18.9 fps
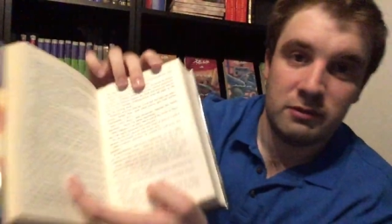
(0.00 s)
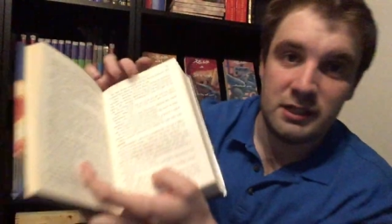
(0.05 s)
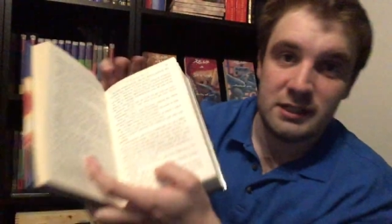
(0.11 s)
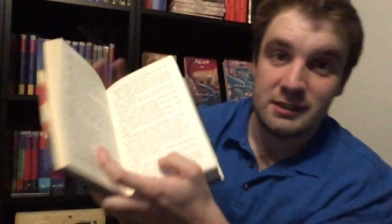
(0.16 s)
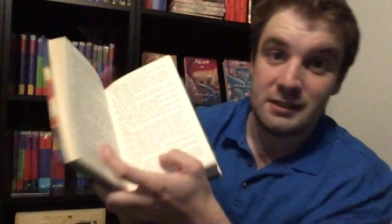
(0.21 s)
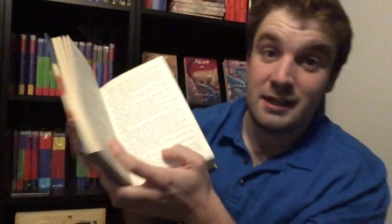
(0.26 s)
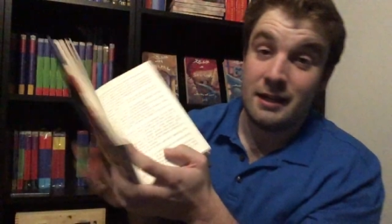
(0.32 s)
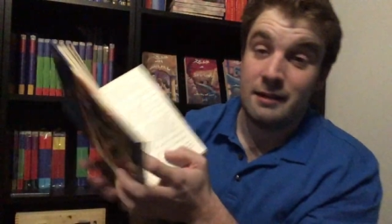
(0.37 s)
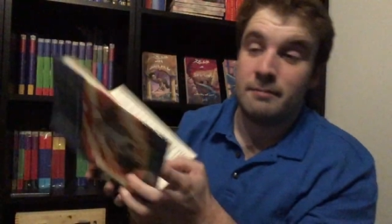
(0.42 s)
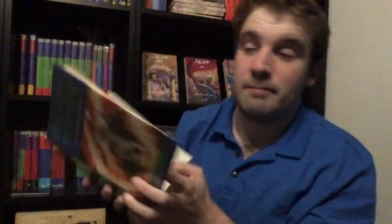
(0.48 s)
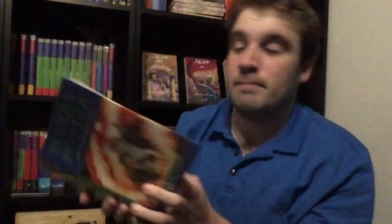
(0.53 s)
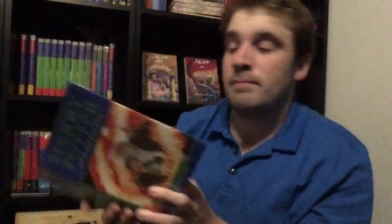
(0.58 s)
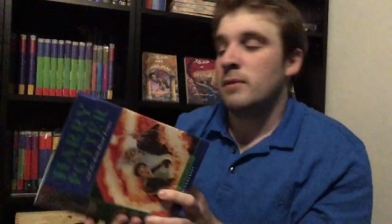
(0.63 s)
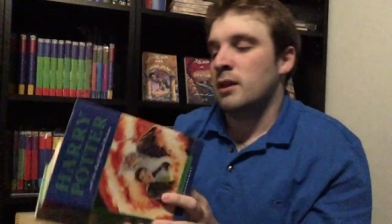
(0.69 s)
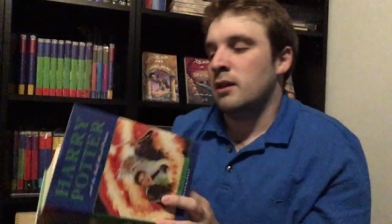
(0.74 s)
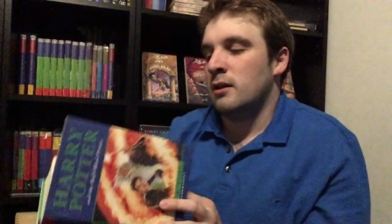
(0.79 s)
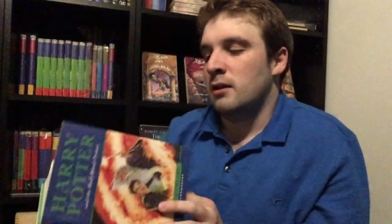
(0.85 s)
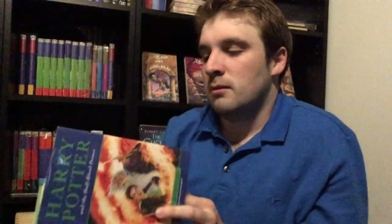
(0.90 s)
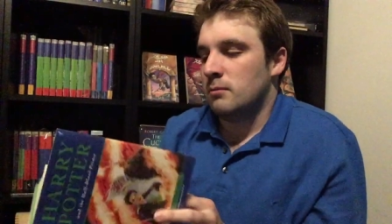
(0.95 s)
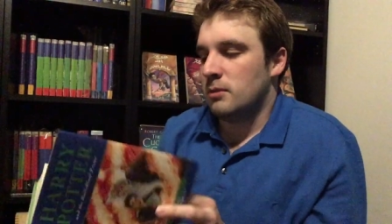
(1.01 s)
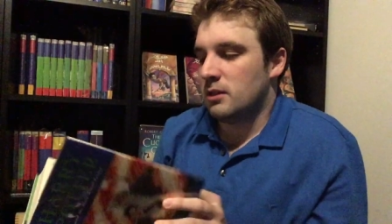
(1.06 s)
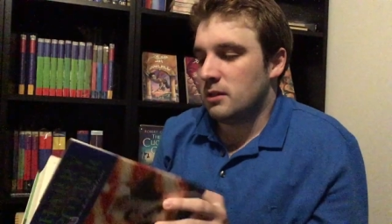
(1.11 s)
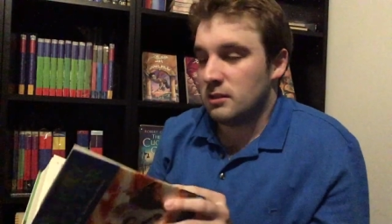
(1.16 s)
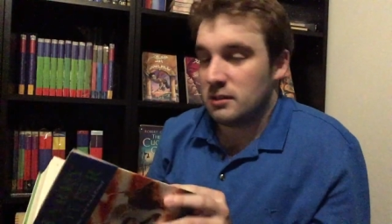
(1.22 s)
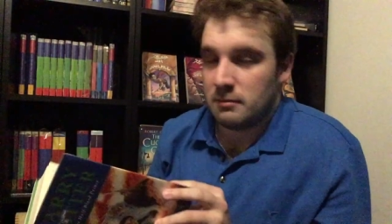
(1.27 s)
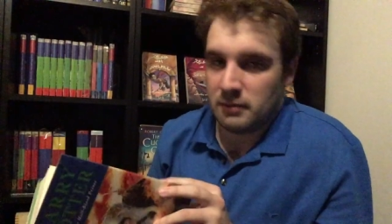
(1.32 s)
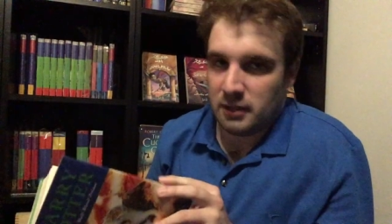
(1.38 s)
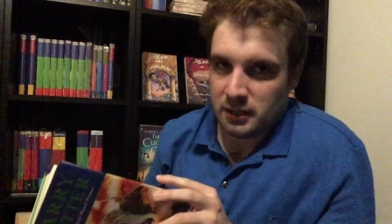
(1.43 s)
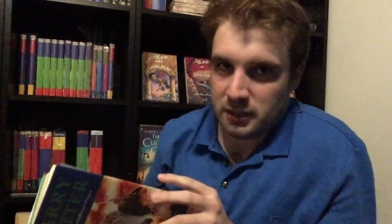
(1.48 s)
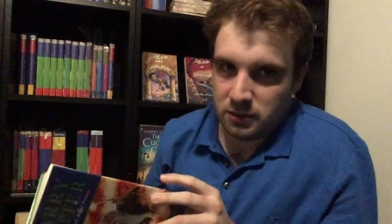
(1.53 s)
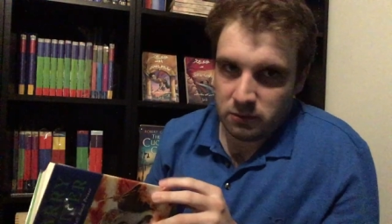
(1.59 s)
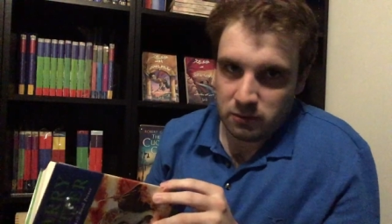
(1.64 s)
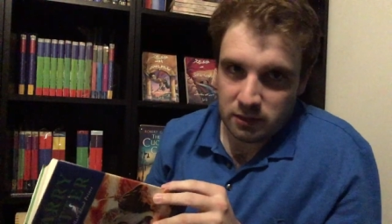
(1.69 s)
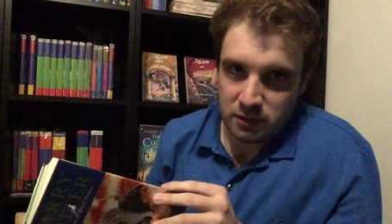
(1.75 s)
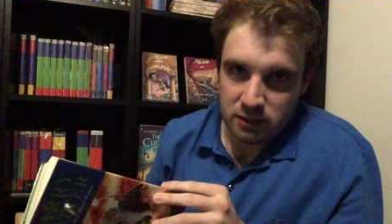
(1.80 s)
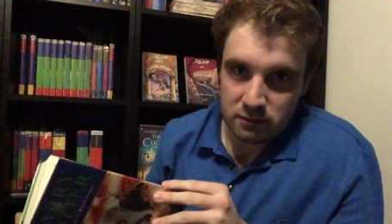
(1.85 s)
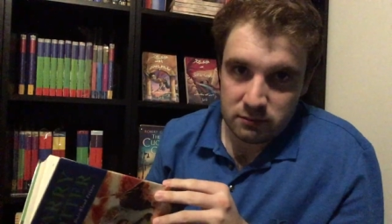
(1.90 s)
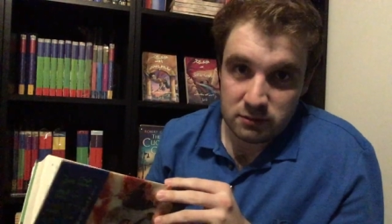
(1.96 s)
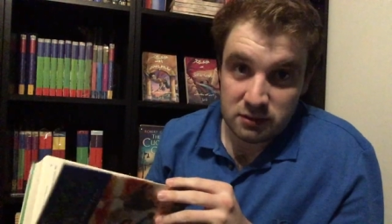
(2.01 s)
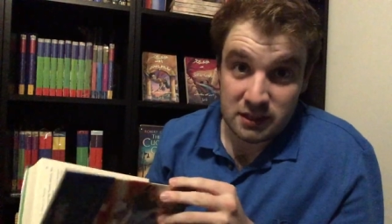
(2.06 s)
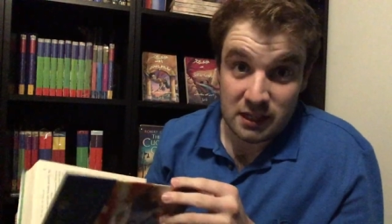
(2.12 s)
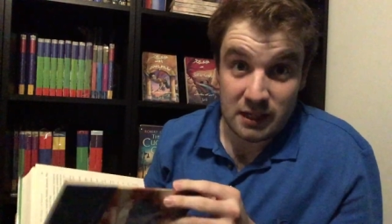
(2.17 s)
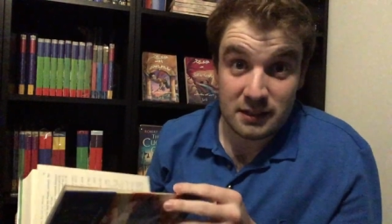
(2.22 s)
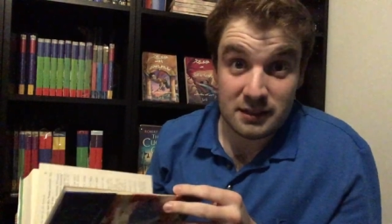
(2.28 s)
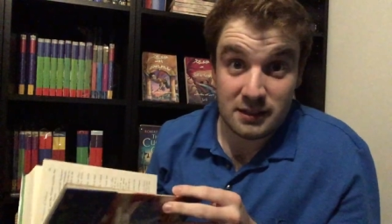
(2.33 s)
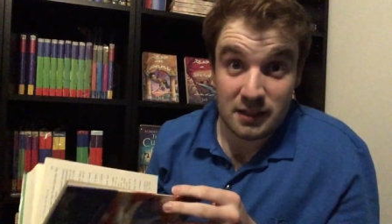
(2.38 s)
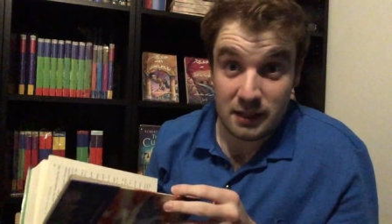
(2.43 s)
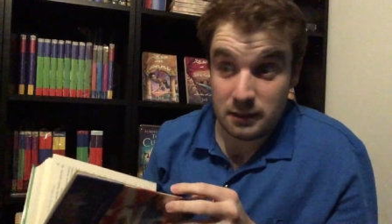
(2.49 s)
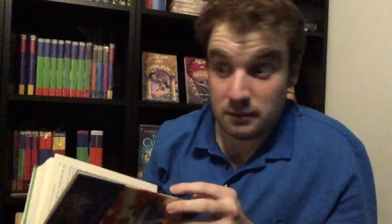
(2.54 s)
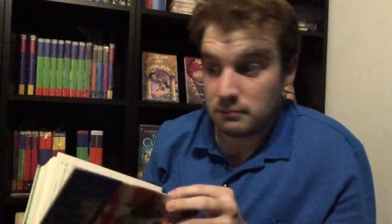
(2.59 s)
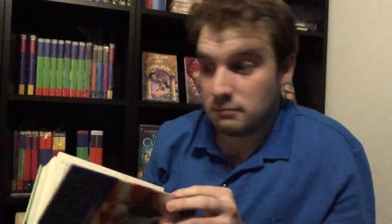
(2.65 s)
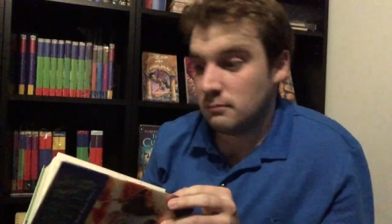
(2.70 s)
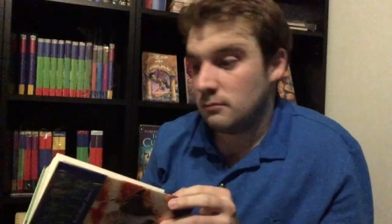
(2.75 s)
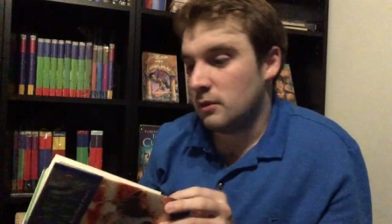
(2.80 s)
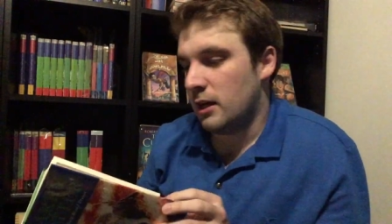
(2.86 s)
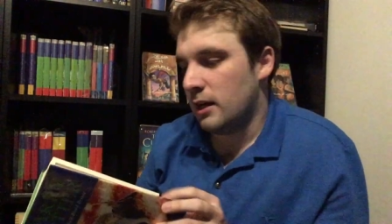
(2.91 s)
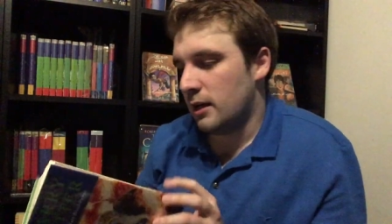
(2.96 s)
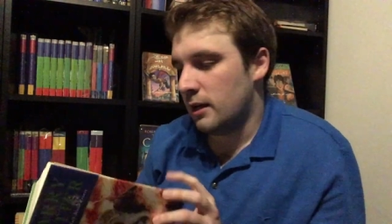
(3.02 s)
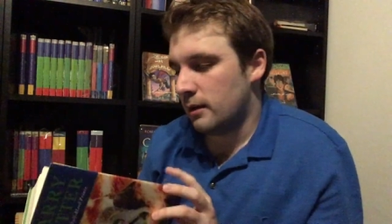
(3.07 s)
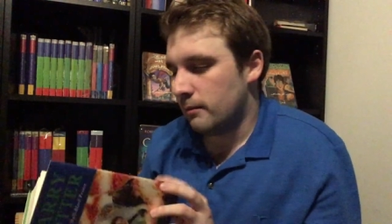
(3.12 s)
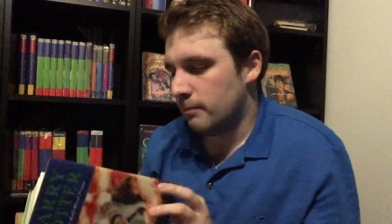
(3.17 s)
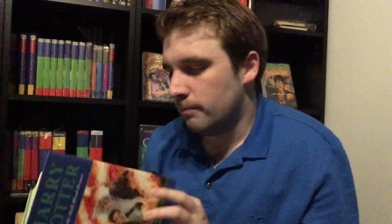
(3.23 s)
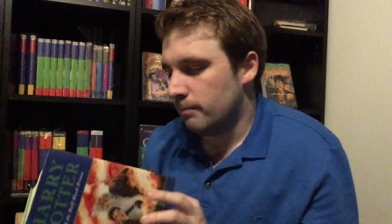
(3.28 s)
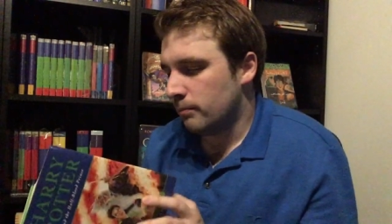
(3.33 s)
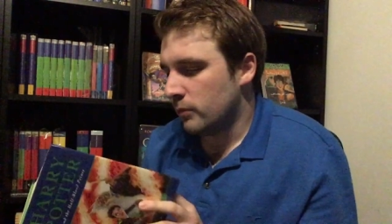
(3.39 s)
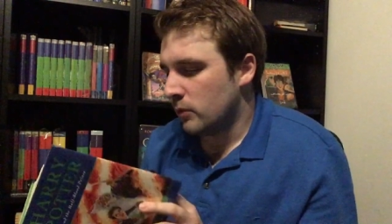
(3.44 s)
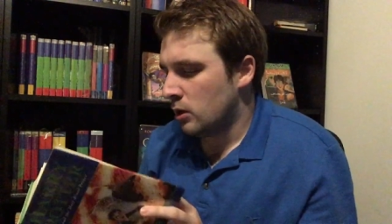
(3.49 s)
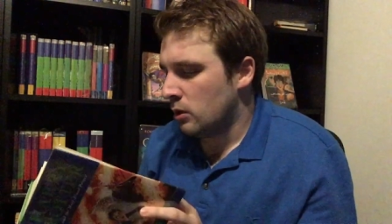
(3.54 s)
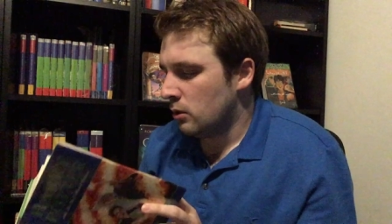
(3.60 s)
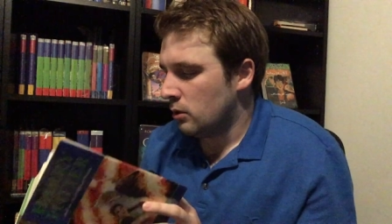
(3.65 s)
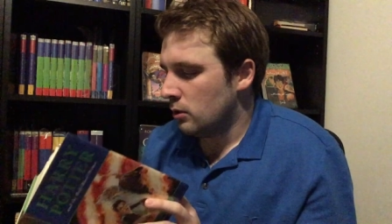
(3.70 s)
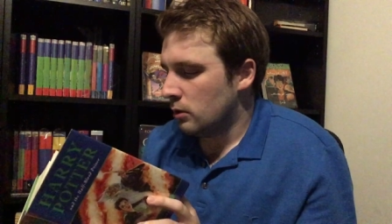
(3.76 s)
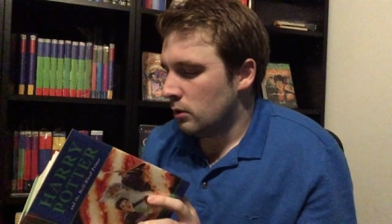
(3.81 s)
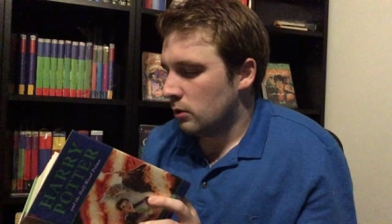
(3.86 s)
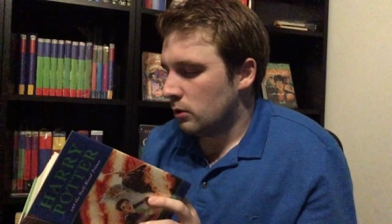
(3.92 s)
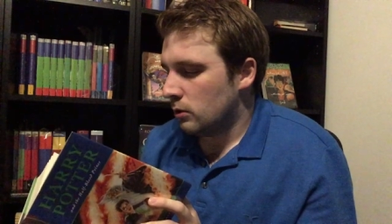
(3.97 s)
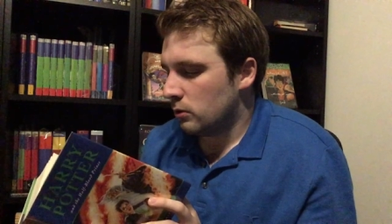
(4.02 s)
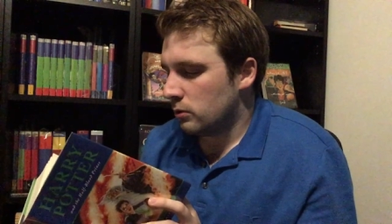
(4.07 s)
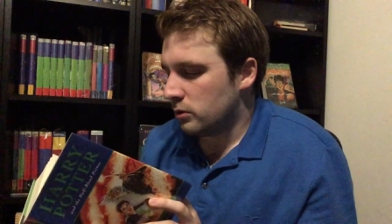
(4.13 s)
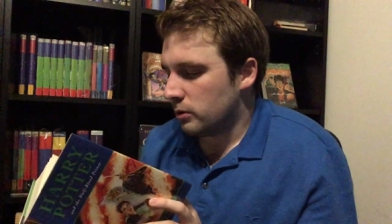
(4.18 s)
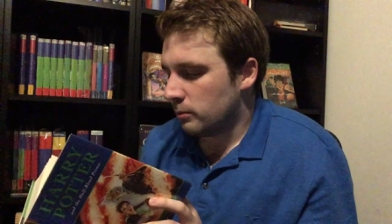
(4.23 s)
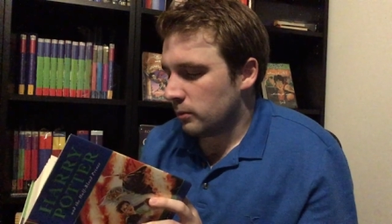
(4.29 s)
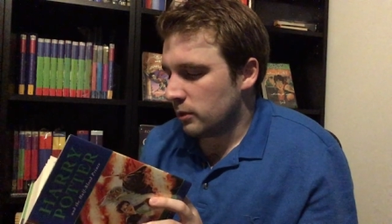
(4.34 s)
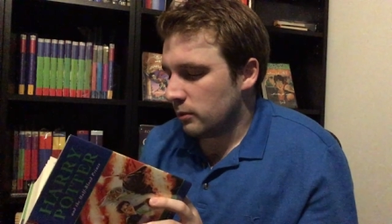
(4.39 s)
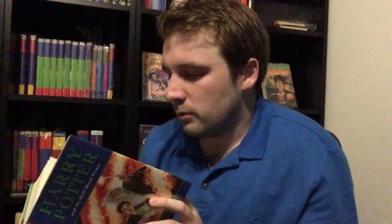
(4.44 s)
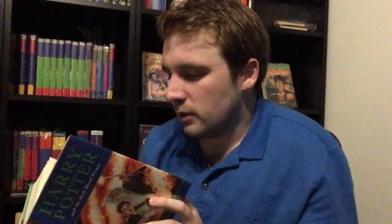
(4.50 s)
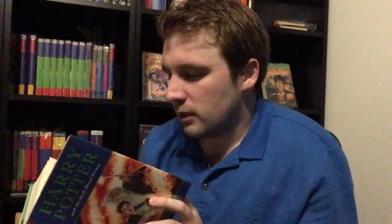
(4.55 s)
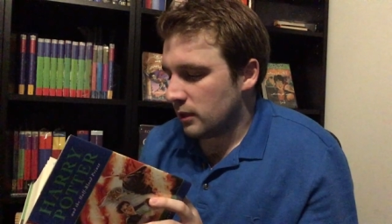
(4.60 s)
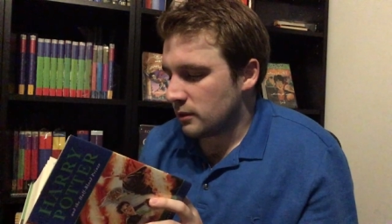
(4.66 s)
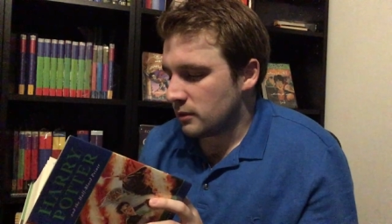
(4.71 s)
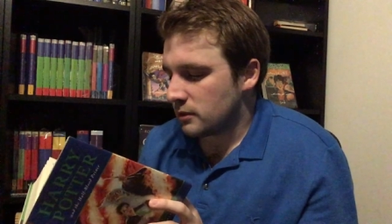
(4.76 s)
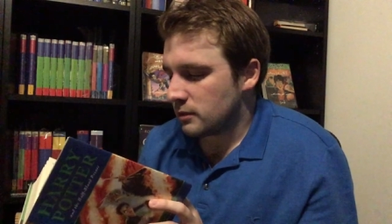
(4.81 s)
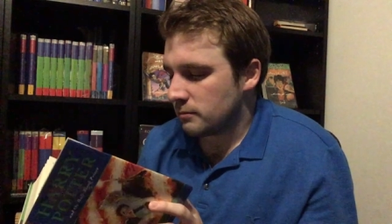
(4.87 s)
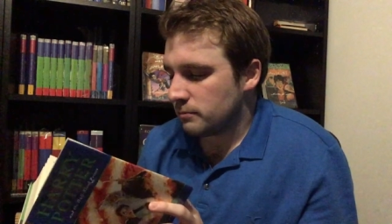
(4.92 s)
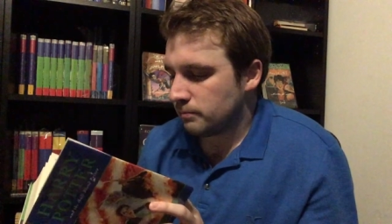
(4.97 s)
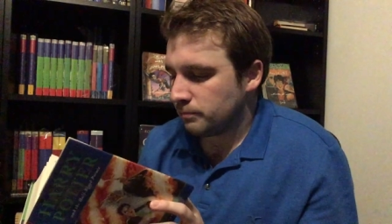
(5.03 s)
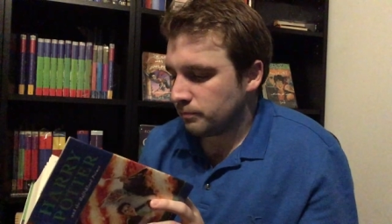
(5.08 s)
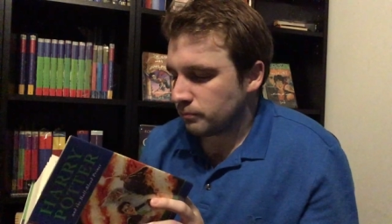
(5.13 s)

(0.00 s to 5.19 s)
read 10 because Hermione only sat 10 um, OWLs.